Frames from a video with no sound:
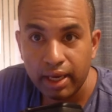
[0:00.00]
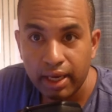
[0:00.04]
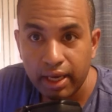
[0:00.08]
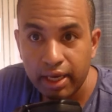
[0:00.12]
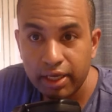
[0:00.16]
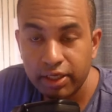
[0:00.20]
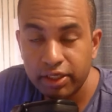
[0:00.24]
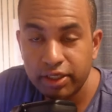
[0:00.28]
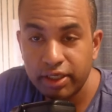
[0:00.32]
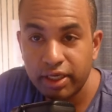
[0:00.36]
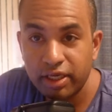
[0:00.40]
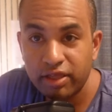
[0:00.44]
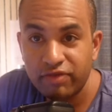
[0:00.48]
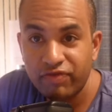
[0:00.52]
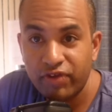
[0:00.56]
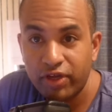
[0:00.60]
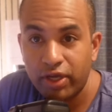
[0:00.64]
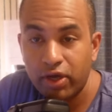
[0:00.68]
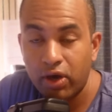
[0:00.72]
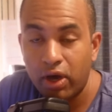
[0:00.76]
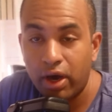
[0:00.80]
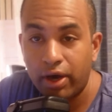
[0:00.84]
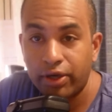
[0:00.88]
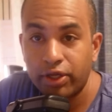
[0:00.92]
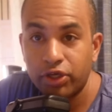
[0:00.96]
In today's
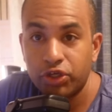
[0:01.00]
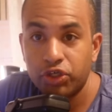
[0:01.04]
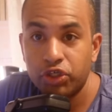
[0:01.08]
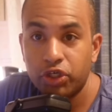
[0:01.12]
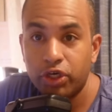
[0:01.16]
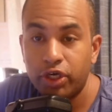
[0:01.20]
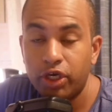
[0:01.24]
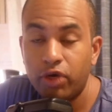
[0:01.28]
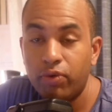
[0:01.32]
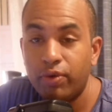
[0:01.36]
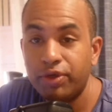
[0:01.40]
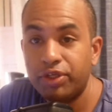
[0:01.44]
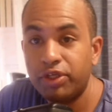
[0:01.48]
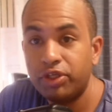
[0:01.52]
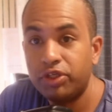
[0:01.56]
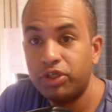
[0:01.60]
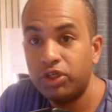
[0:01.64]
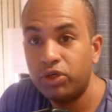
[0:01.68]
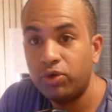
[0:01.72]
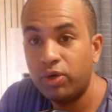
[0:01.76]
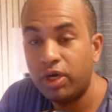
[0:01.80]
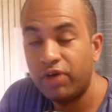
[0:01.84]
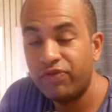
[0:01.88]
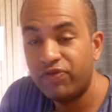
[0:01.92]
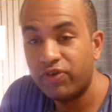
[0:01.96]
video, I'm going to show you what to
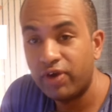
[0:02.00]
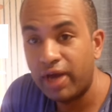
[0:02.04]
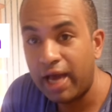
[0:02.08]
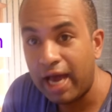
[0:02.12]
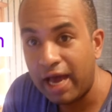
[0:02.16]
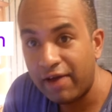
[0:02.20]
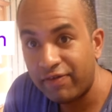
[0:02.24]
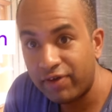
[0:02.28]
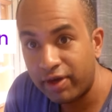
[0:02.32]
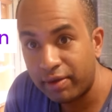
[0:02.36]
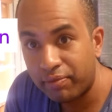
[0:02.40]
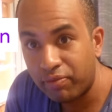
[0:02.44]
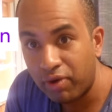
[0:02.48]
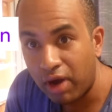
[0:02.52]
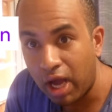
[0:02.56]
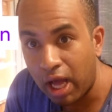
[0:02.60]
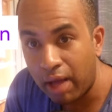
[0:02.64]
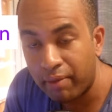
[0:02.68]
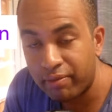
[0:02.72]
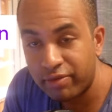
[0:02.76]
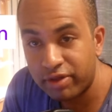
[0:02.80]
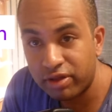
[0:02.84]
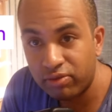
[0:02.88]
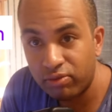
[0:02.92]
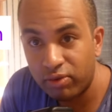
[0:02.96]
do if you're having
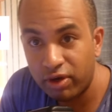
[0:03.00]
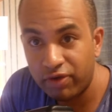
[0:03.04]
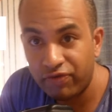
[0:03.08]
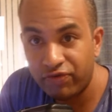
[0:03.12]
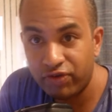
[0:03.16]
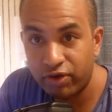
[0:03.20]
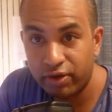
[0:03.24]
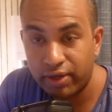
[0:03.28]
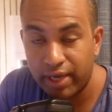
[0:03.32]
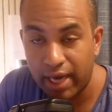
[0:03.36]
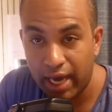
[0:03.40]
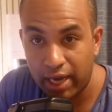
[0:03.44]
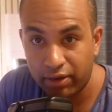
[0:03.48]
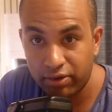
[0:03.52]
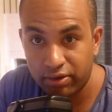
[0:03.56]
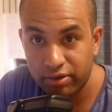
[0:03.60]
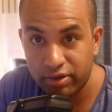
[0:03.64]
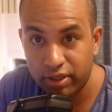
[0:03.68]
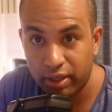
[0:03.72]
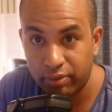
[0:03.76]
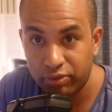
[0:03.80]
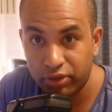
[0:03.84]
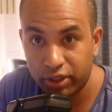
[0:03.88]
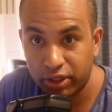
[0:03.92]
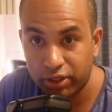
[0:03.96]
problems with your counter
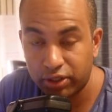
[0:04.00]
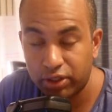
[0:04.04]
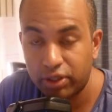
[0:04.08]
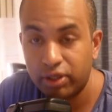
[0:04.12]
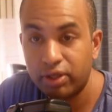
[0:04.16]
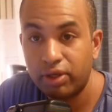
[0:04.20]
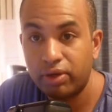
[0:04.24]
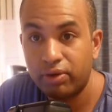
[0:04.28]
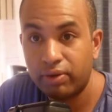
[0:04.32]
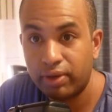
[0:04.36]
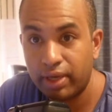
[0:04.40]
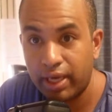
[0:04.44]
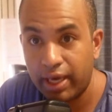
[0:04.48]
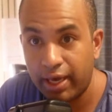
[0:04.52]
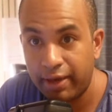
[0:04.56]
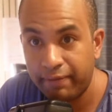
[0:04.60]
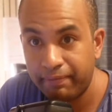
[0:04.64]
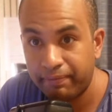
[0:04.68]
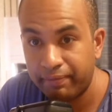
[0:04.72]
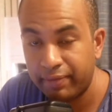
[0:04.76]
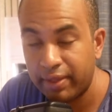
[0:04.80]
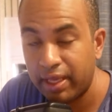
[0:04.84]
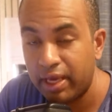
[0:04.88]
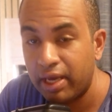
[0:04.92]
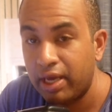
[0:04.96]
subject. Okay,
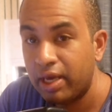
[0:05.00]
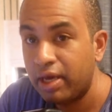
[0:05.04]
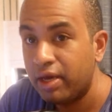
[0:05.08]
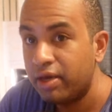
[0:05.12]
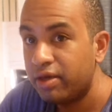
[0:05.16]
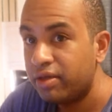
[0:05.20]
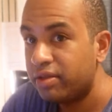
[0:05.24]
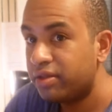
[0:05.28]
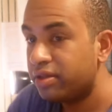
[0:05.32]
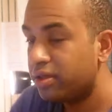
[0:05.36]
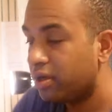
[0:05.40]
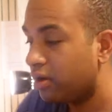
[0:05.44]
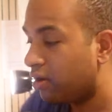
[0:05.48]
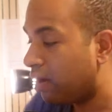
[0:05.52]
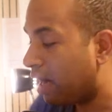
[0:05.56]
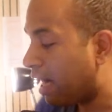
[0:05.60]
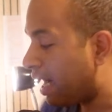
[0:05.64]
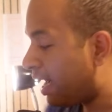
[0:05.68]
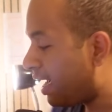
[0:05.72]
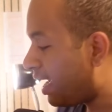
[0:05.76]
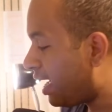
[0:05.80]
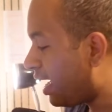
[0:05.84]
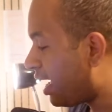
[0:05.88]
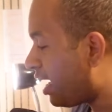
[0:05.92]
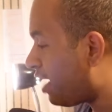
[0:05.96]
so
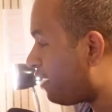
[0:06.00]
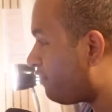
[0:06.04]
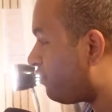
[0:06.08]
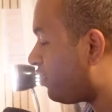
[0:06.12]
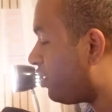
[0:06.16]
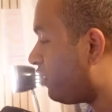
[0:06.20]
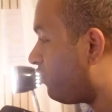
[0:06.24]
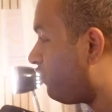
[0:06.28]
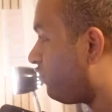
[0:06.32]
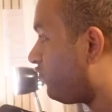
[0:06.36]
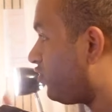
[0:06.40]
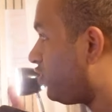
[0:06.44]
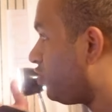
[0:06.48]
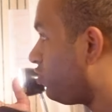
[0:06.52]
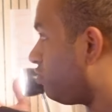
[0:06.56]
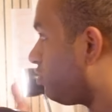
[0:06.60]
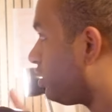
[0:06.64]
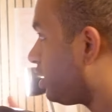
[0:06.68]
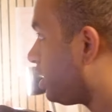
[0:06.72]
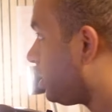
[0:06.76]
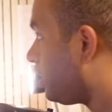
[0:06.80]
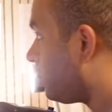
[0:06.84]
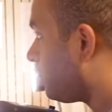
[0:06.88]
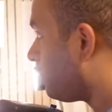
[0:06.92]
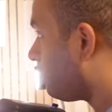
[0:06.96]
I have a fugue
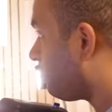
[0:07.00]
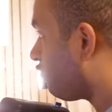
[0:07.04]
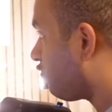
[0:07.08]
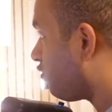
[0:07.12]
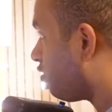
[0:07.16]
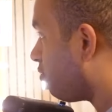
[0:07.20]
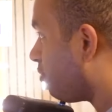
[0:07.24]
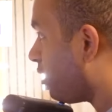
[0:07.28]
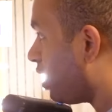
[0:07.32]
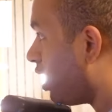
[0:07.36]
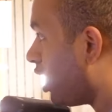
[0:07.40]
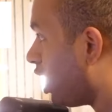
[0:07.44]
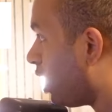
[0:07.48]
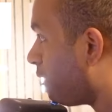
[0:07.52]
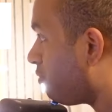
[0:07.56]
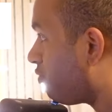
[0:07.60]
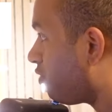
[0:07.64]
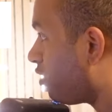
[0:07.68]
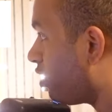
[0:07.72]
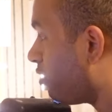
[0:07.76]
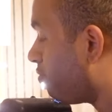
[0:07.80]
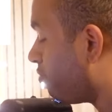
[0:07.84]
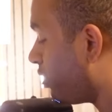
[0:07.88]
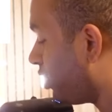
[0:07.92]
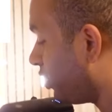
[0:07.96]
here from my
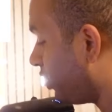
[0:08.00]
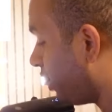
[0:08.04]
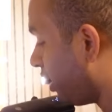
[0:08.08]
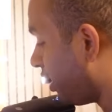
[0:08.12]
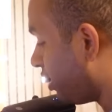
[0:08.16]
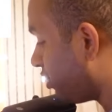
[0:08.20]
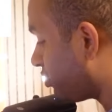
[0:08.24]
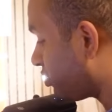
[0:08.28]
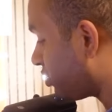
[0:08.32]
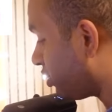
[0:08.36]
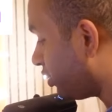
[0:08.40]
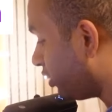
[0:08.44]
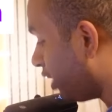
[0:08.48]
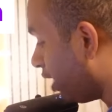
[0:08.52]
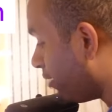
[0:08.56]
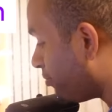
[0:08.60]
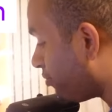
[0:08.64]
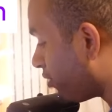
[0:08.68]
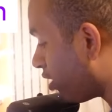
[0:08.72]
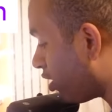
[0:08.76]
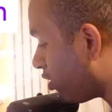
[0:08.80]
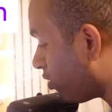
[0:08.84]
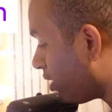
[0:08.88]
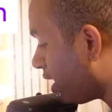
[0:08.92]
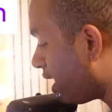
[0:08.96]
opera Ballet
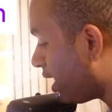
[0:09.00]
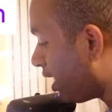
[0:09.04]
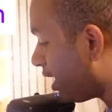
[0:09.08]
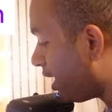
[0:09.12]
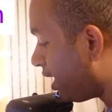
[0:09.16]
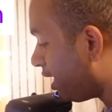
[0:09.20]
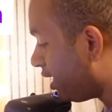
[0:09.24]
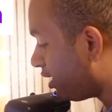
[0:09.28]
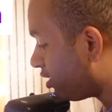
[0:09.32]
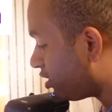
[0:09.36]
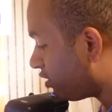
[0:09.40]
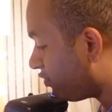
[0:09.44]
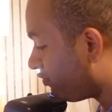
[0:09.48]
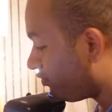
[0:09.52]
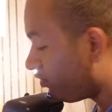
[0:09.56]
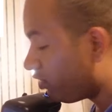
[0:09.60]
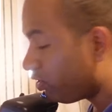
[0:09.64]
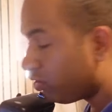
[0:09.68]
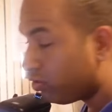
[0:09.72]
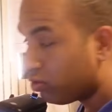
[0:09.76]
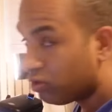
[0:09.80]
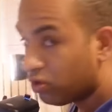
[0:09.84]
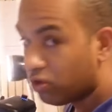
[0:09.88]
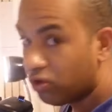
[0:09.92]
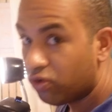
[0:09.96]
Salambo. It's a
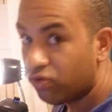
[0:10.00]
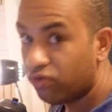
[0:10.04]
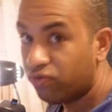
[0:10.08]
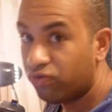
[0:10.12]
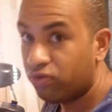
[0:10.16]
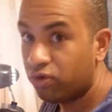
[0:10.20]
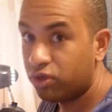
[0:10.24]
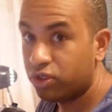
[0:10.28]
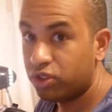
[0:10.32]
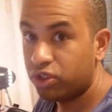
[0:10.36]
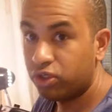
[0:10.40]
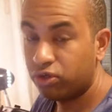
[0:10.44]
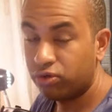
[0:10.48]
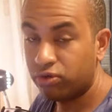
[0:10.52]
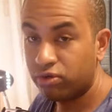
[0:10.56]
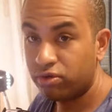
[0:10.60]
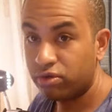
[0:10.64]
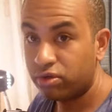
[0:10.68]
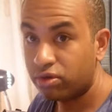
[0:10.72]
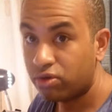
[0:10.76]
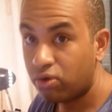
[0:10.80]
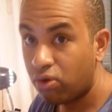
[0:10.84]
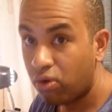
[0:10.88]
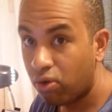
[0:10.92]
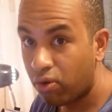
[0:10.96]
fugue for
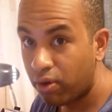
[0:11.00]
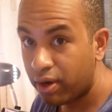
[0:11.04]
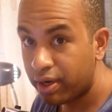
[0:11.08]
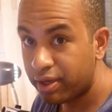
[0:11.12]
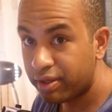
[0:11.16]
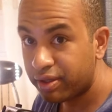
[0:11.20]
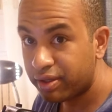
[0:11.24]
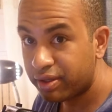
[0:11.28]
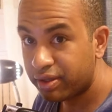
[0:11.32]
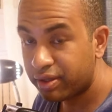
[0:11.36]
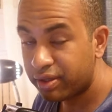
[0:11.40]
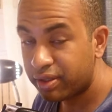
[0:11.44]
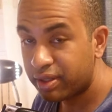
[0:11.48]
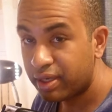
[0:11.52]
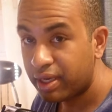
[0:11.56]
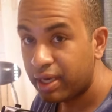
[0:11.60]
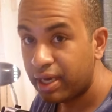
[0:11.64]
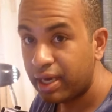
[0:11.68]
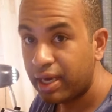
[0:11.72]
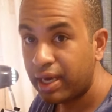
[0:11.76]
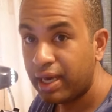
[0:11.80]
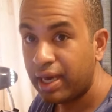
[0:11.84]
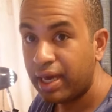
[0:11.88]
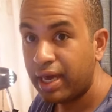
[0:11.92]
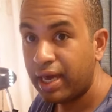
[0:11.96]
children's chorus,
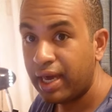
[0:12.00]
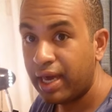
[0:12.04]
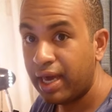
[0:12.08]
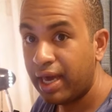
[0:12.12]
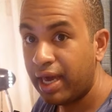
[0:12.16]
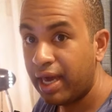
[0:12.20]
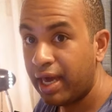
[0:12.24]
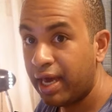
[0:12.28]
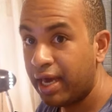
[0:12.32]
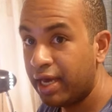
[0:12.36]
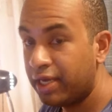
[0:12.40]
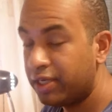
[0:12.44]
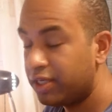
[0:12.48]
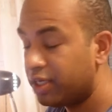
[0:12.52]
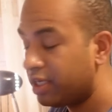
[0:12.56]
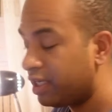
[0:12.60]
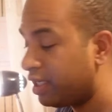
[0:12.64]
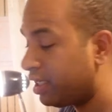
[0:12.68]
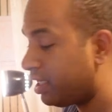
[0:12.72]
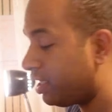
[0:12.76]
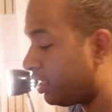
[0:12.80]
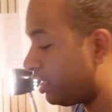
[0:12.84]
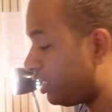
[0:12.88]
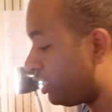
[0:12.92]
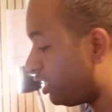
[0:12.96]
and
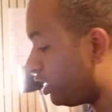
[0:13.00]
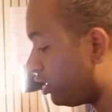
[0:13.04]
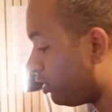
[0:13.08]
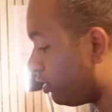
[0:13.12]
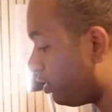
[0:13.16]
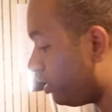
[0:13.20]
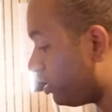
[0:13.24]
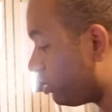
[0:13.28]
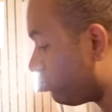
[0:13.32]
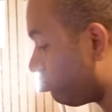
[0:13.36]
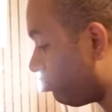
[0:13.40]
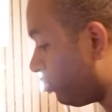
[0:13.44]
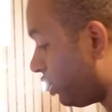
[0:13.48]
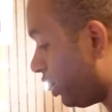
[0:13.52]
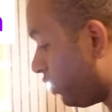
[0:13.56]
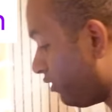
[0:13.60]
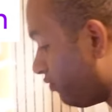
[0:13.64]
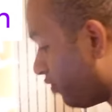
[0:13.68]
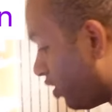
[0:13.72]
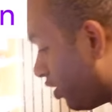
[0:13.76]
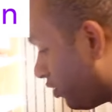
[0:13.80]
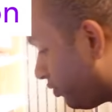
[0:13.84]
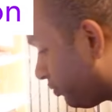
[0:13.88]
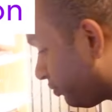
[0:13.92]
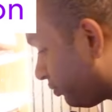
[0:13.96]
here is what I
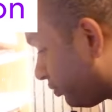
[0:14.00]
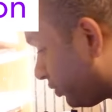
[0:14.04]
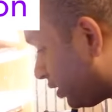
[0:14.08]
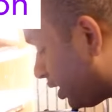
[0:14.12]
wrote.